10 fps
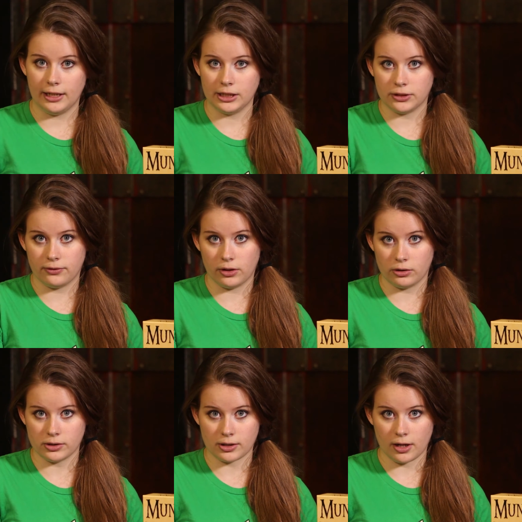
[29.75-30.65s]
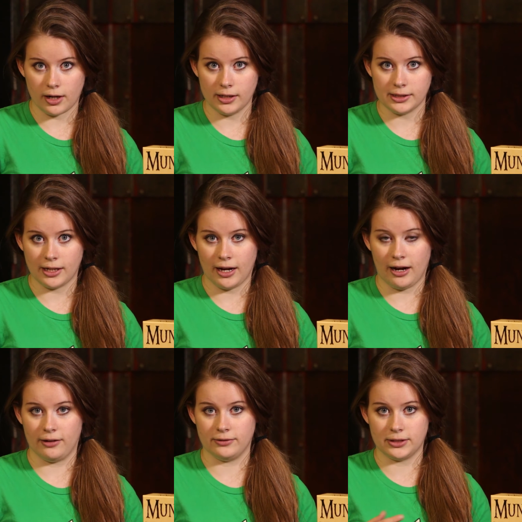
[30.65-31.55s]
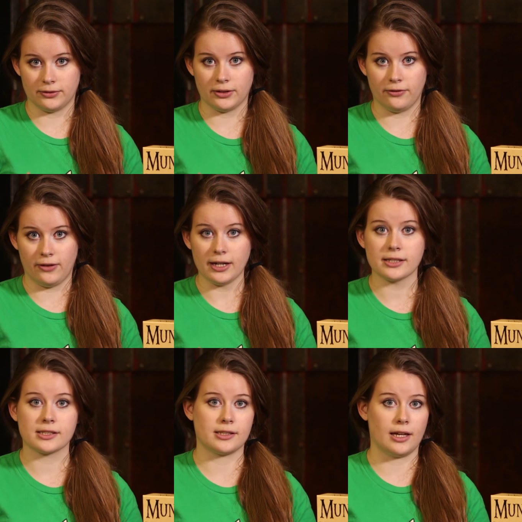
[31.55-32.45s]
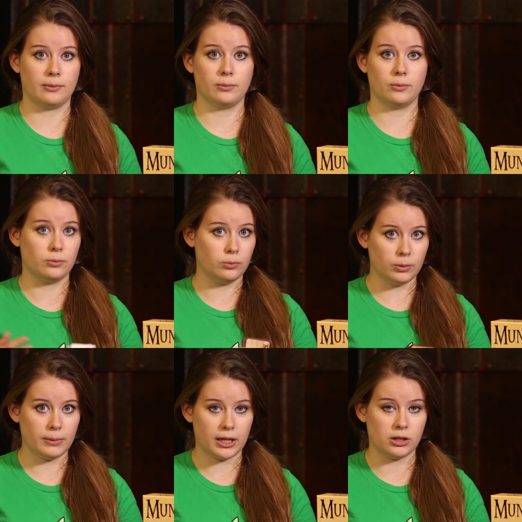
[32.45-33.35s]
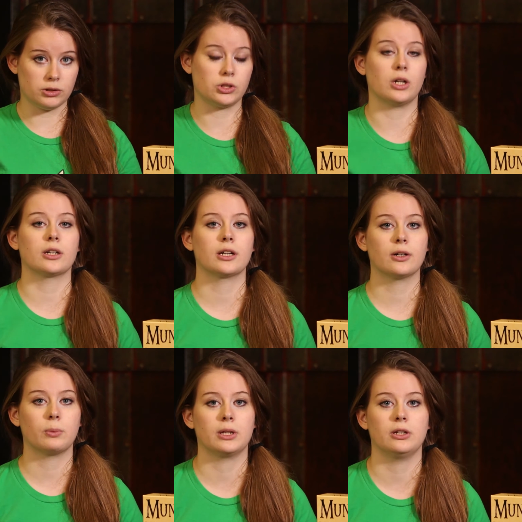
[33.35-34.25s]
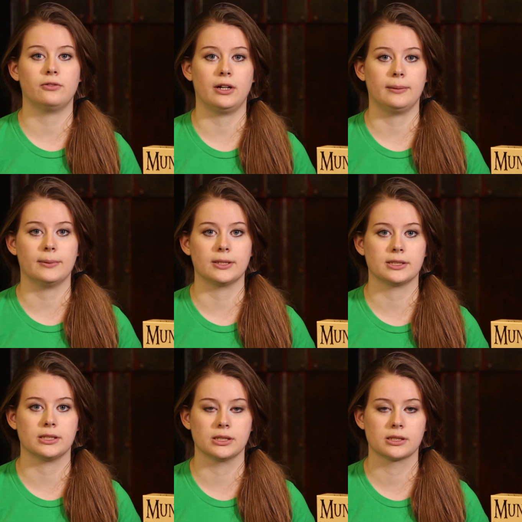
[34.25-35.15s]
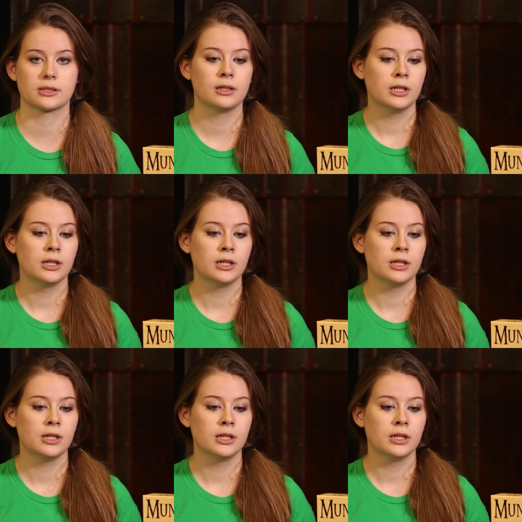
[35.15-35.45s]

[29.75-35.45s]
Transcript: each of those cards have different effects that will make you stronger when you're fighting monsters.